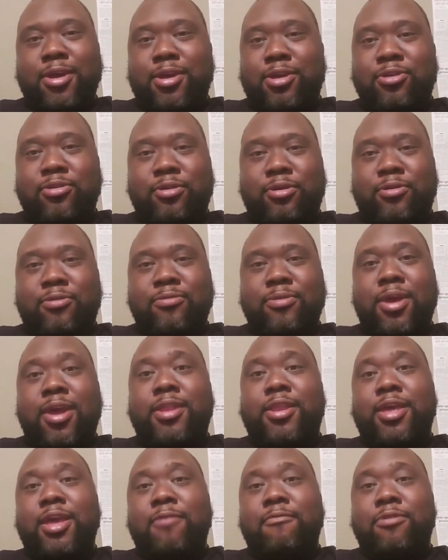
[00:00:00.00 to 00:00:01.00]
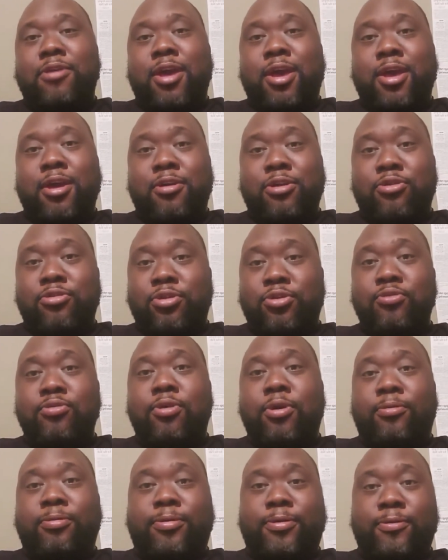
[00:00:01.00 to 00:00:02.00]
You know, and then when you do
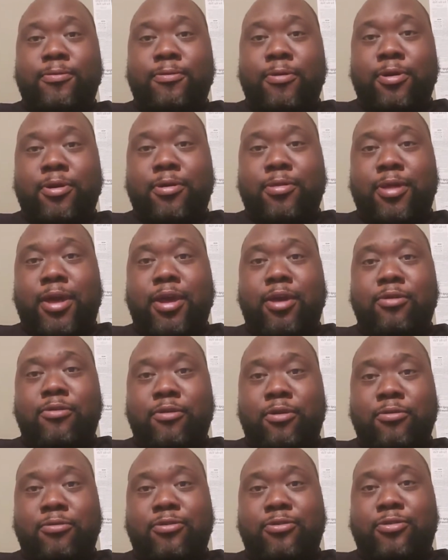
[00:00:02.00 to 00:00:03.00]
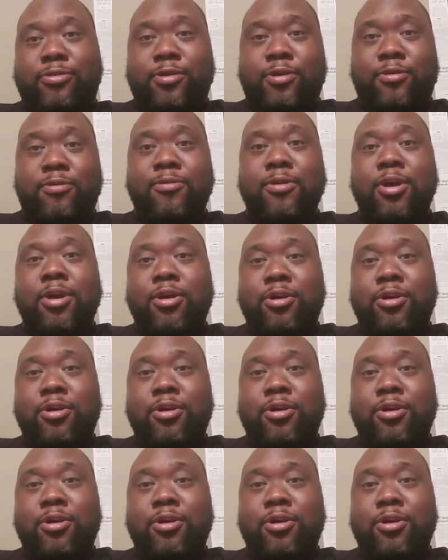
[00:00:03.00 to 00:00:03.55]
go somewhere like a grocery store